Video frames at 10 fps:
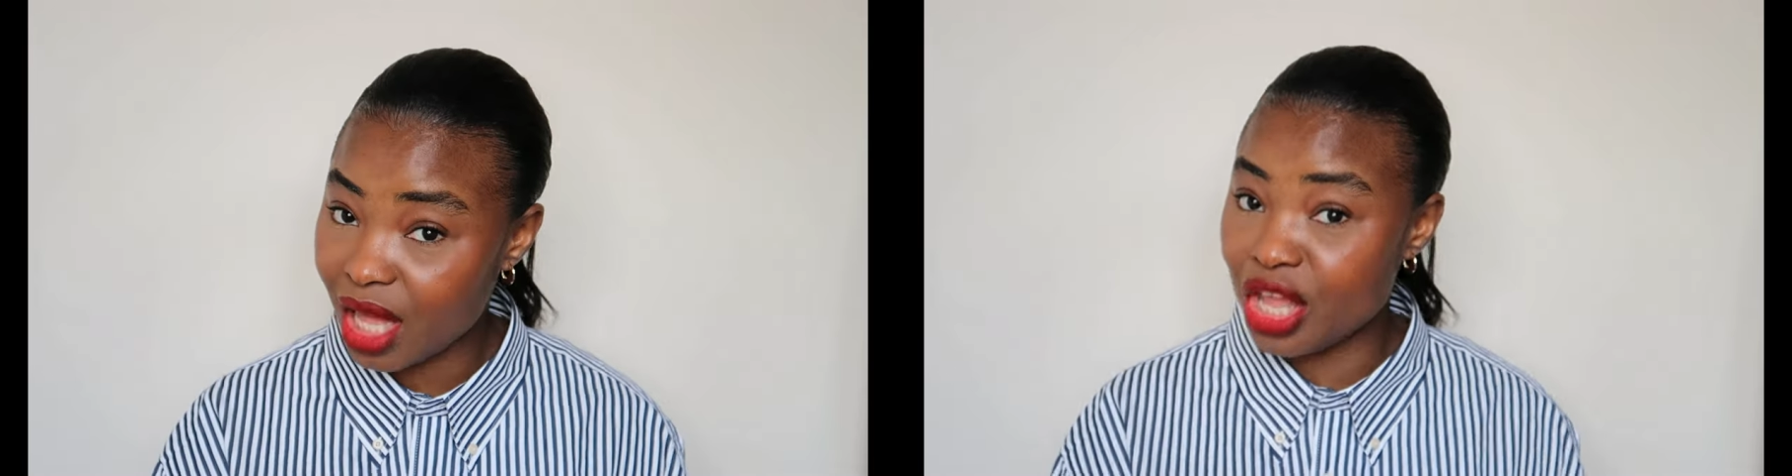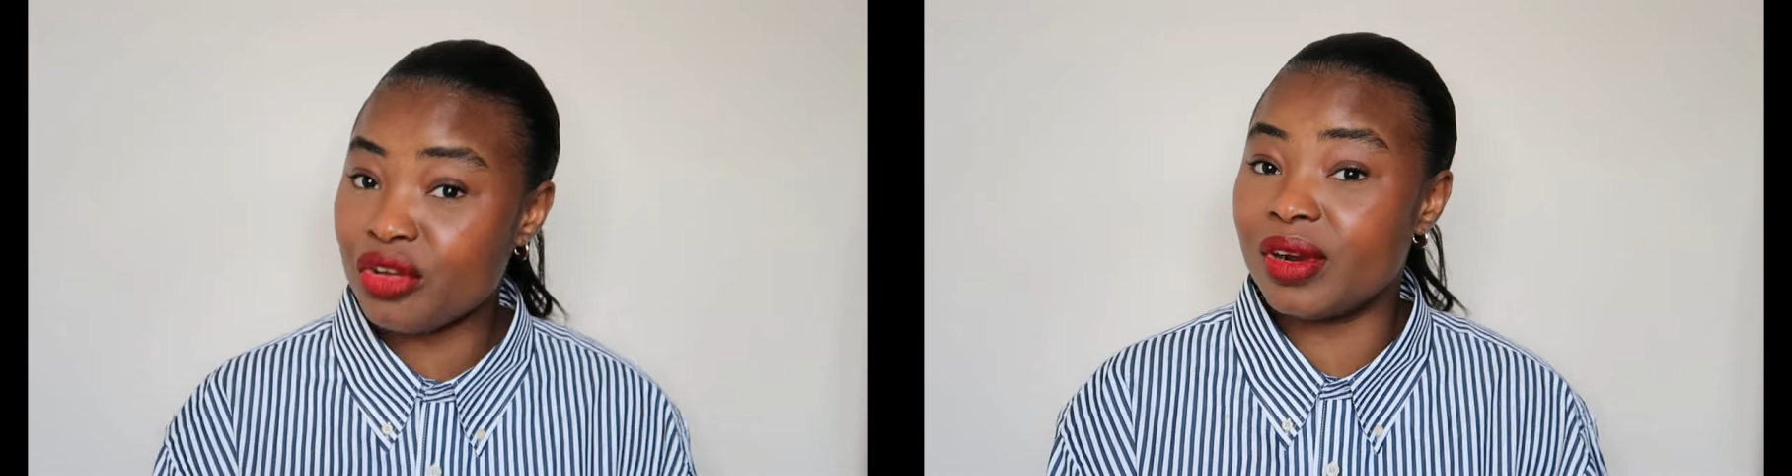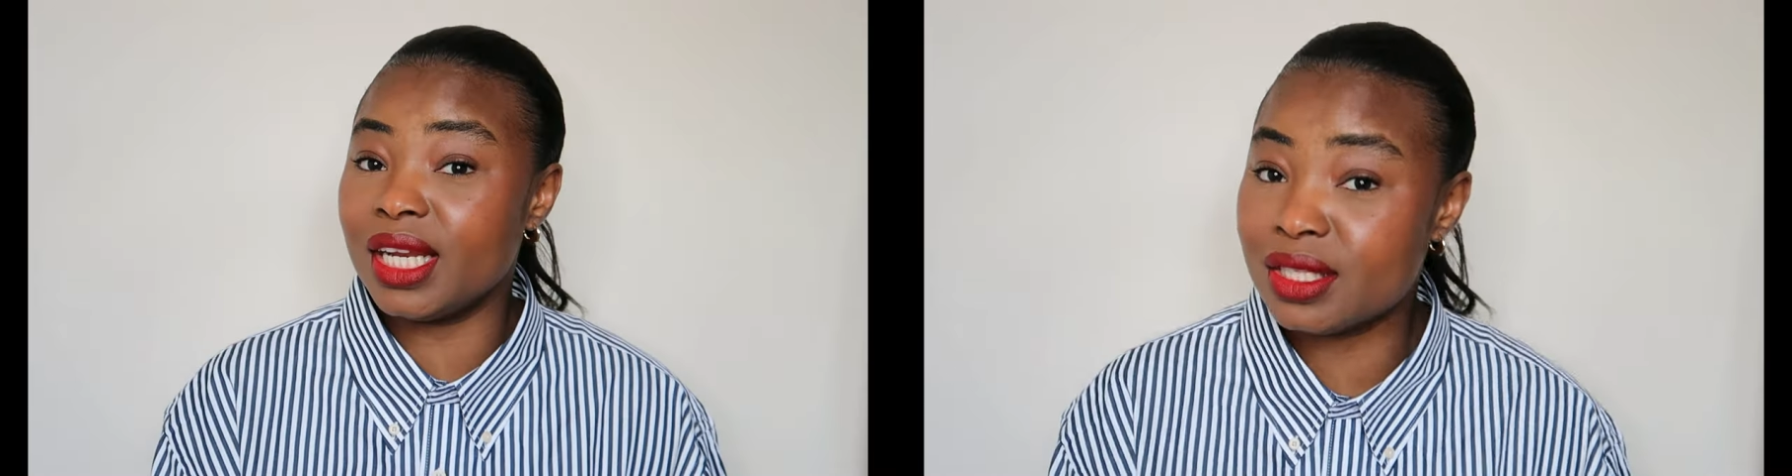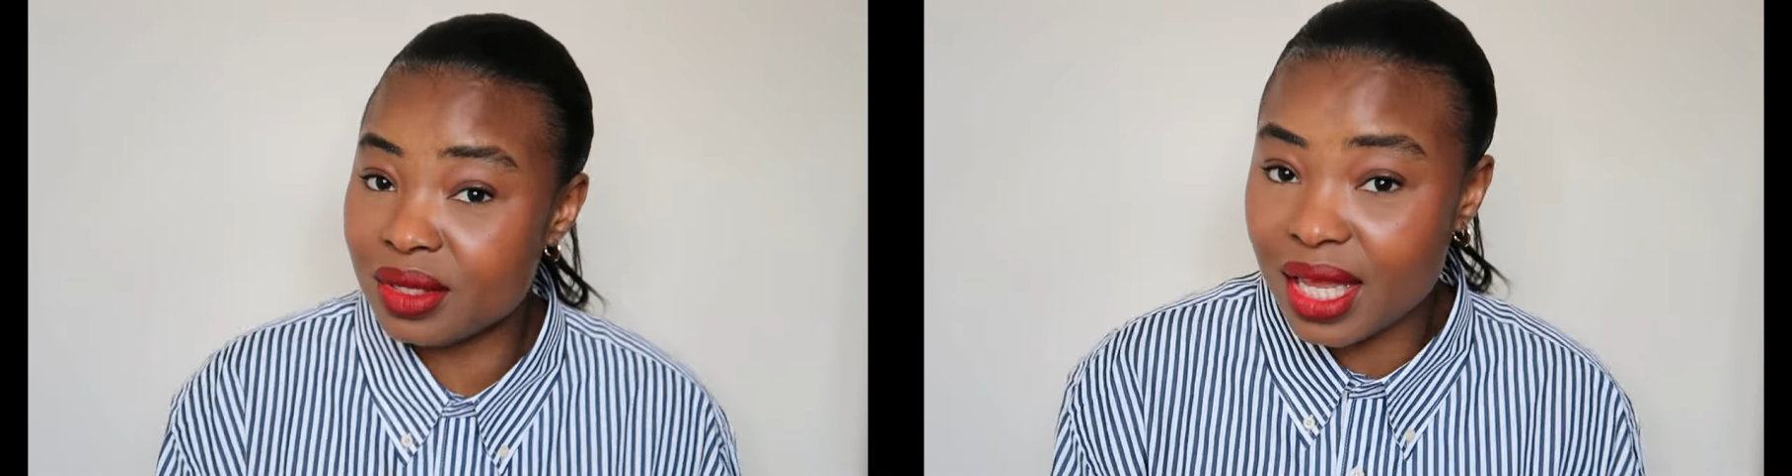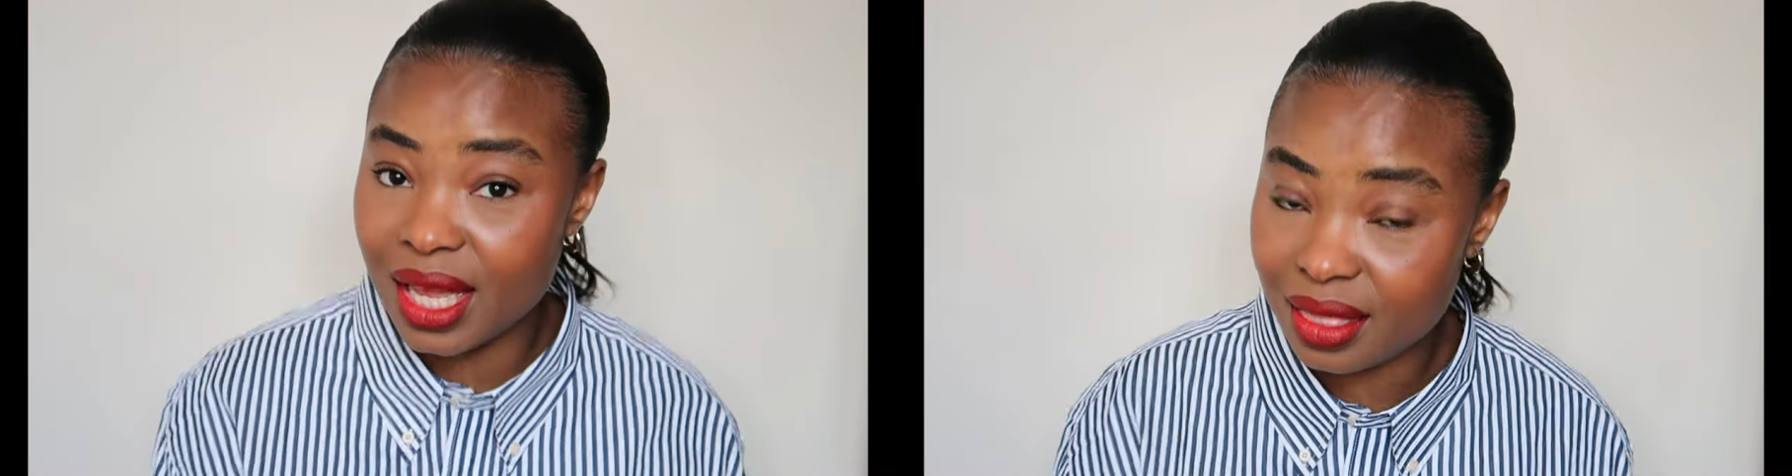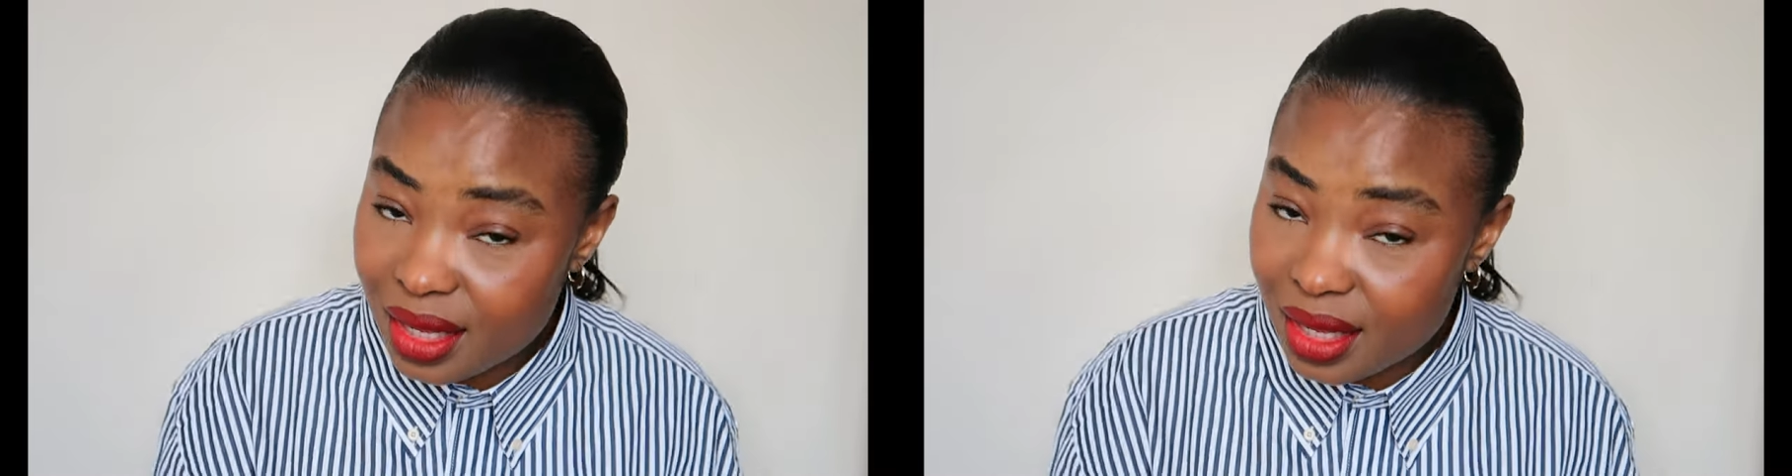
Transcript: are you ready to hear